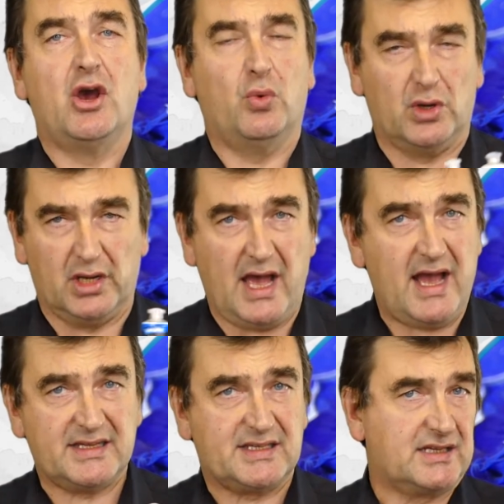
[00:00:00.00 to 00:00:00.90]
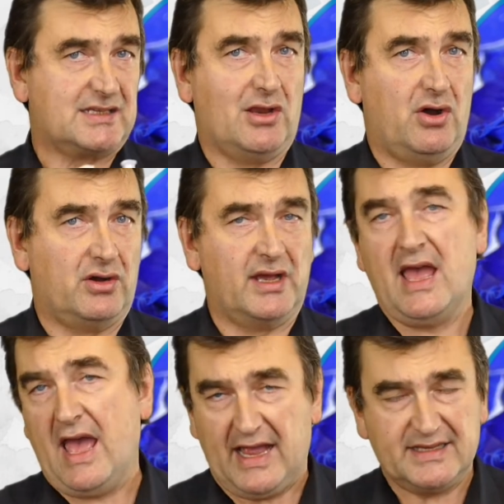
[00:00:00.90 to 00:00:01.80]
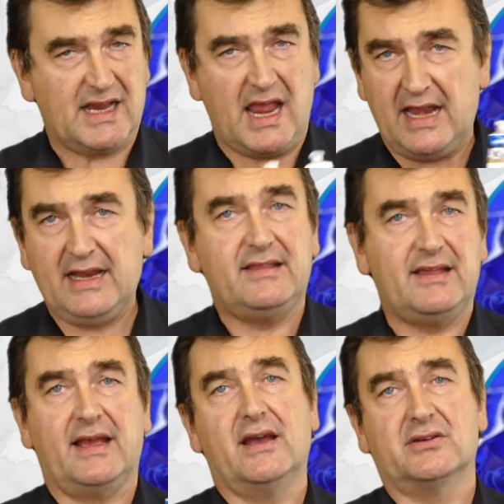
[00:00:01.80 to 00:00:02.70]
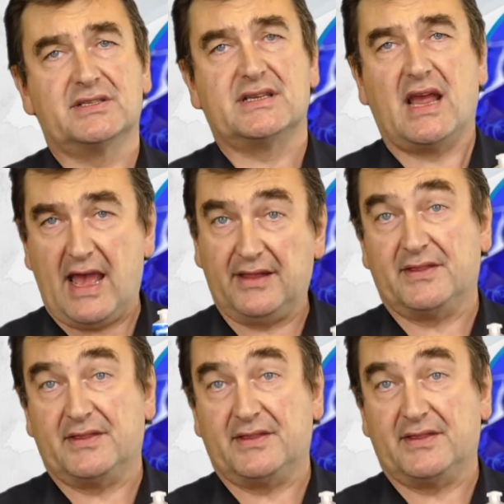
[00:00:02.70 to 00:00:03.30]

will last as long as anything else out